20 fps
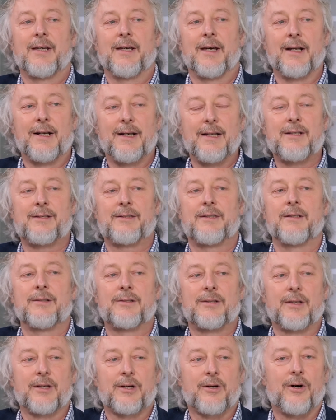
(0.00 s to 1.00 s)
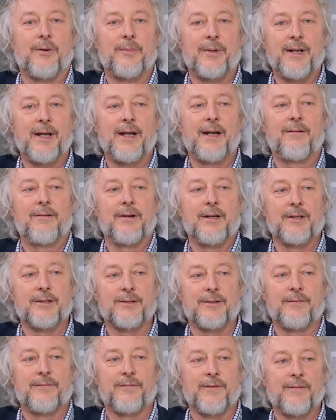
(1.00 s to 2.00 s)
at least into the common
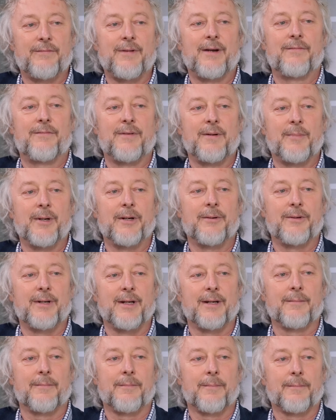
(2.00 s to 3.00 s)
areas of every building.